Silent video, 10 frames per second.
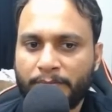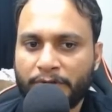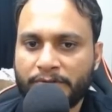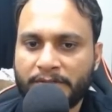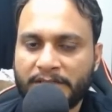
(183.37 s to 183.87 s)

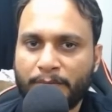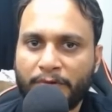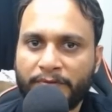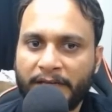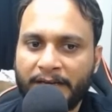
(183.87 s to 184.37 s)
Because the sum
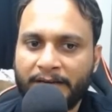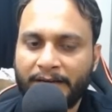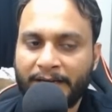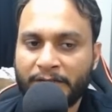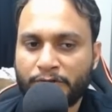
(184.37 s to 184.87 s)
of n
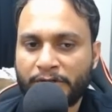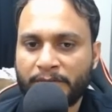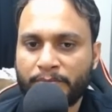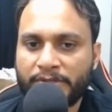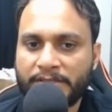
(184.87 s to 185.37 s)
natural
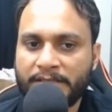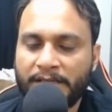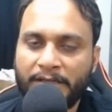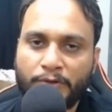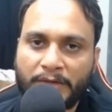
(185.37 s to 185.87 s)
numbers is
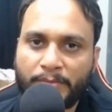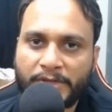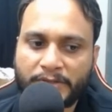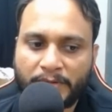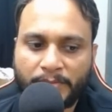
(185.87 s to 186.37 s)
n into n
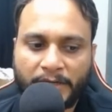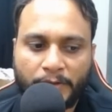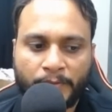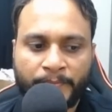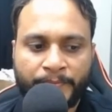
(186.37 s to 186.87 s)
plus 1 by
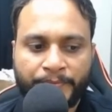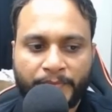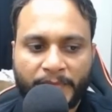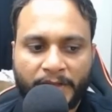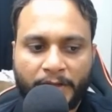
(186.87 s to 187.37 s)
2.
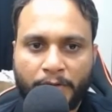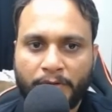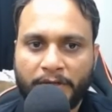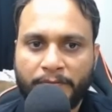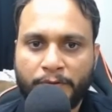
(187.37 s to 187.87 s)
Now,
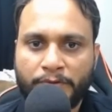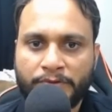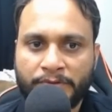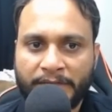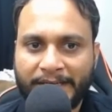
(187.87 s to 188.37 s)
if you
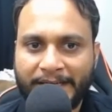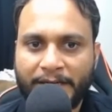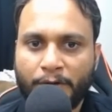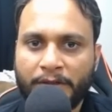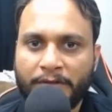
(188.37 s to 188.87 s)

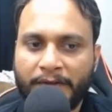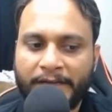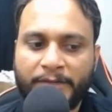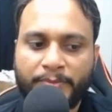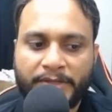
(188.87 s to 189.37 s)
create all the
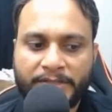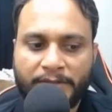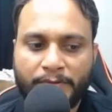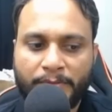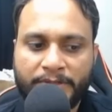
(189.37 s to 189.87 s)
valid pairs,
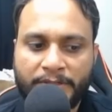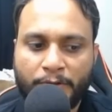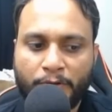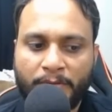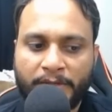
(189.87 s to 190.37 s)
it will be
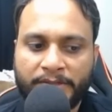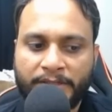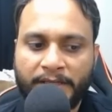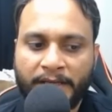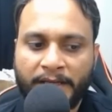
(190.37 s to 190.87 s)
0,
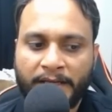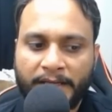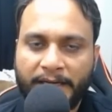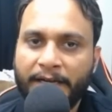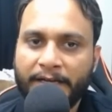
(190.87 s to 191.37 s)
3
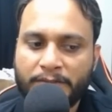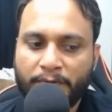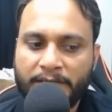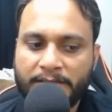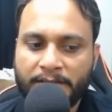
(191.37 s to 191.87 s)
index
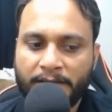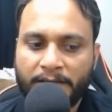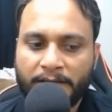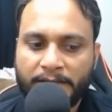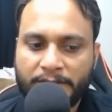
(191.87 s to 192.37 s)
wise,
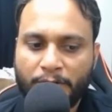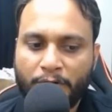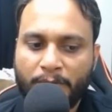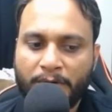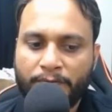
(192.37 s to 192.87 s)

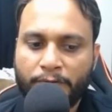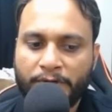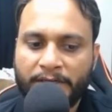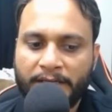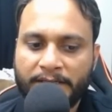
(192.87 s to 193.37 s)
0,
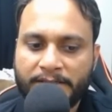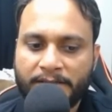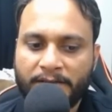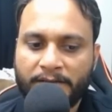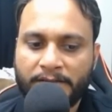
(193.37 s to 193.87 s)
4
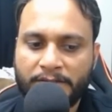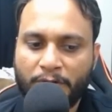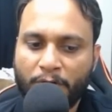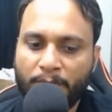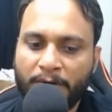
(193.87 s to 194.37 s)
index,
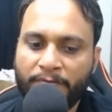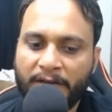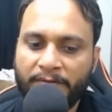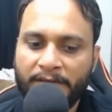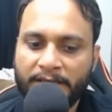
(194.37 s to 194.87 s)
0,
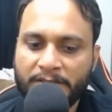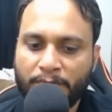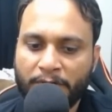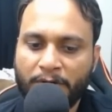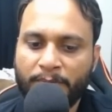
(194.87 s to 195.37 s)
5 index,
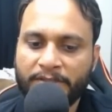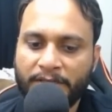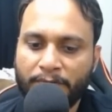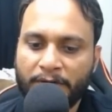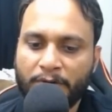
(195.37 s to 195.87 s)
1,
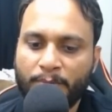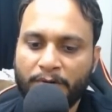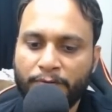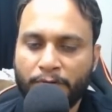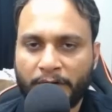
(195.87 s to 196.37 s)
3, 1,
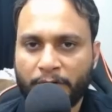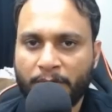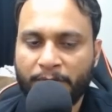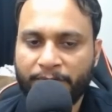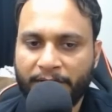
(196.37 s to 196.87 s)
4,
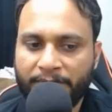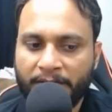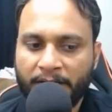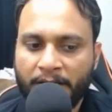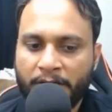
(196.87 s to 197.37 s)
1, 5.
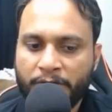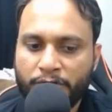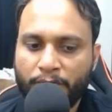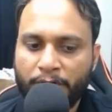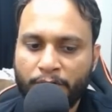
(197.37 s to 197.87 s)

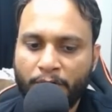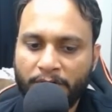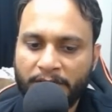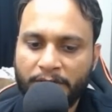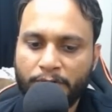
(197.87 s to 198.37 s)
So we do
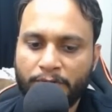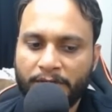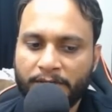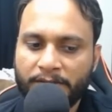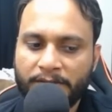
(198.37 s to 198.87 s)
not need to
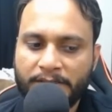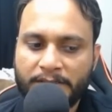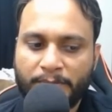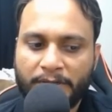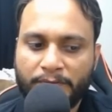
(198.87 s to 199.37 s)
return
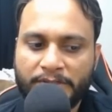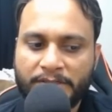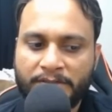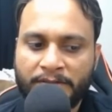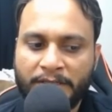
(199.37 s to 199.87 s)
this, but we
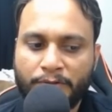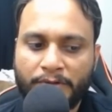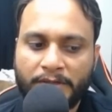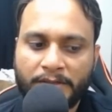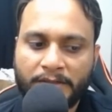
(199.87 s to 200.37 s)
just need to
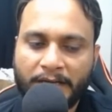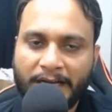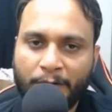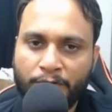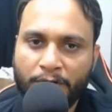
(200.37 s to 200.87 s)
return the
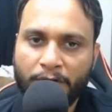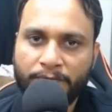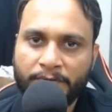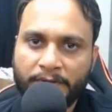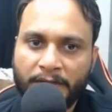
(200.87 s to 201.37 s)
count
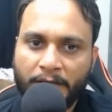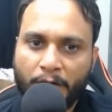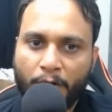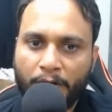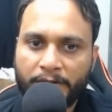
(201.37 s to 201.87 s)
of
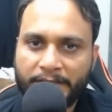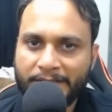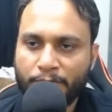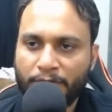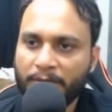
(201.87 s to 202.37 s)
all
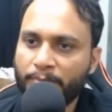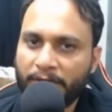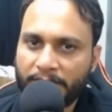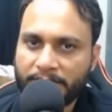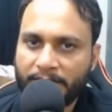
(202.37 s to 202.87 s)
these unique
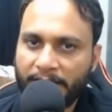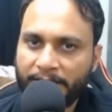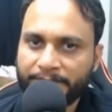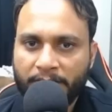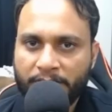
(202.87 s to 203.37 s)
pairs, right?
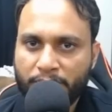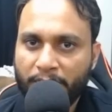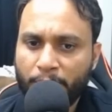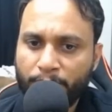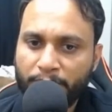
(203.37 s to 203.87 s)
So
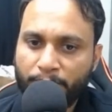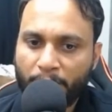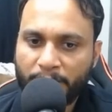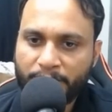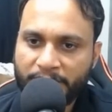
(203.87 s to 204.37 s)
I hope the
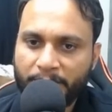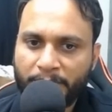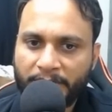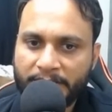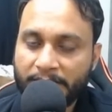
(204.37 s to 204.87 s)
problem
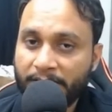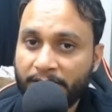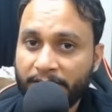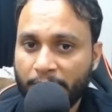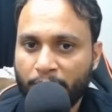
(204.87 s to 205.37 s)
statement is
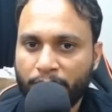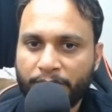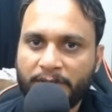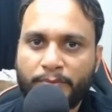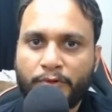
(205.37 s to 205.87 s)
clear along
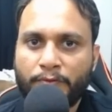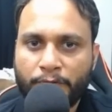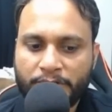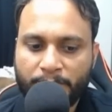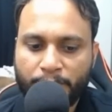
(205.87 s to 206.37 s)
with the brute
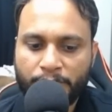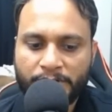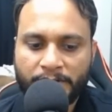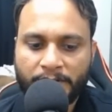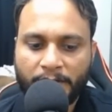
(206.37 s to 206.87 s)
force
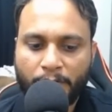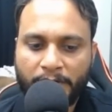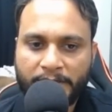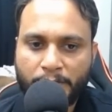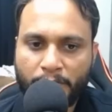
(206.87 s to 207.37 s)
approach. Now
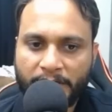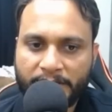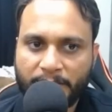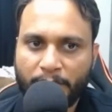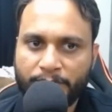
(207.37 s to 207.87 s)
let's look at
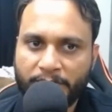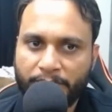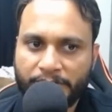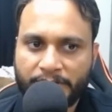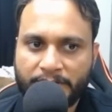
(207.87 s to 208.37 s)
some
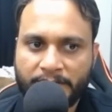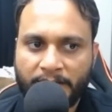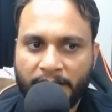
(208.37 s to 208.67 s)
observations.